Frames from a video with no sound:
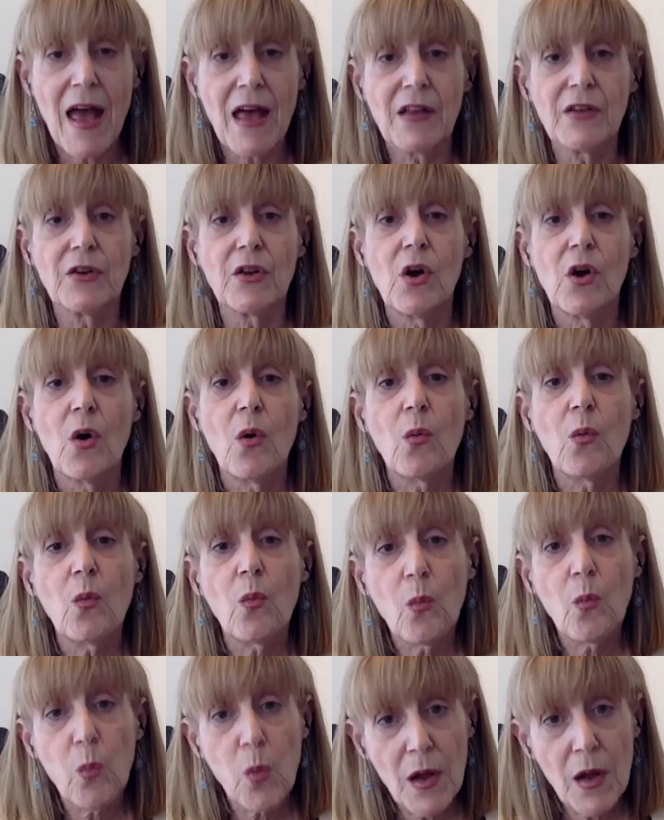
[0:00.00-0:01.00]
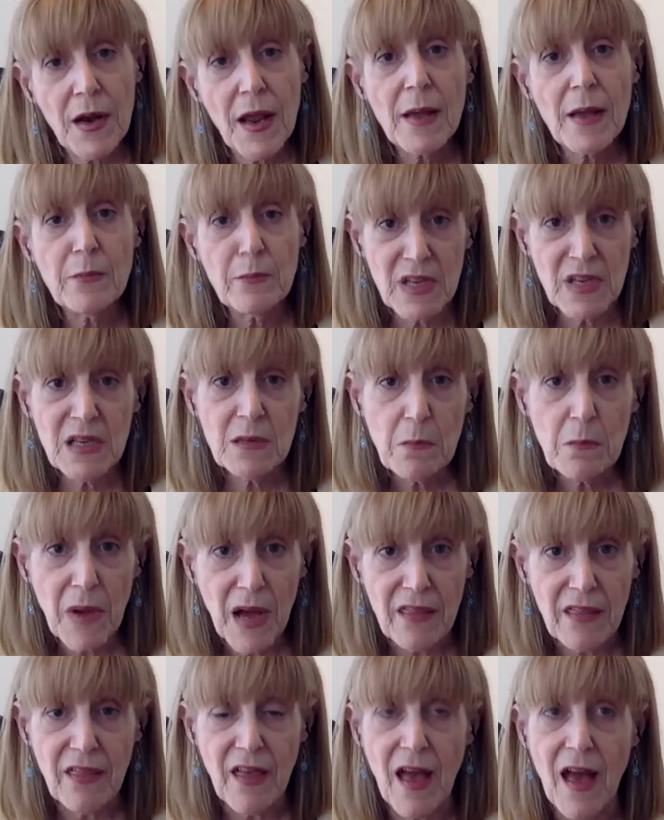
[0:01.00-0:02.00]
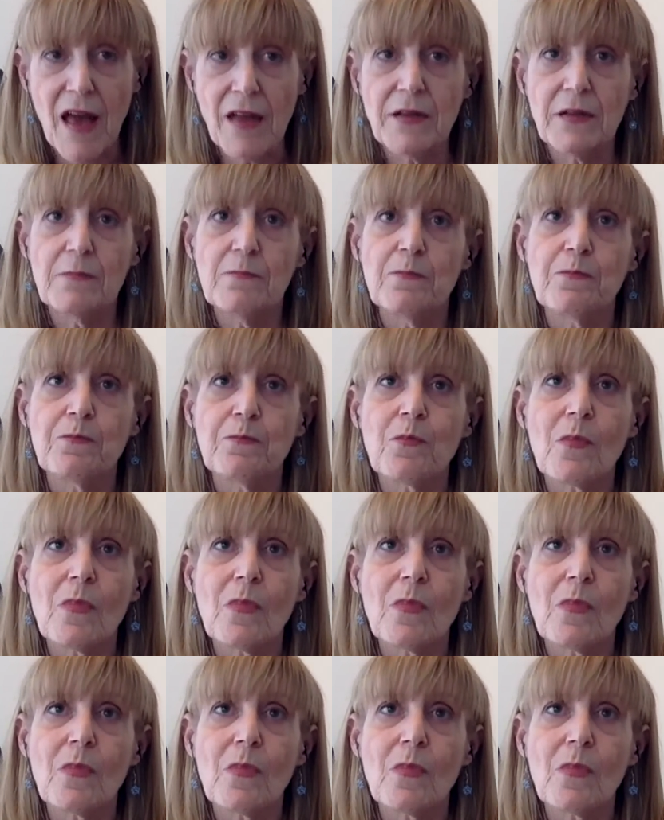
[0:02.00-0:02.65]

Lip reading: And what I mean by that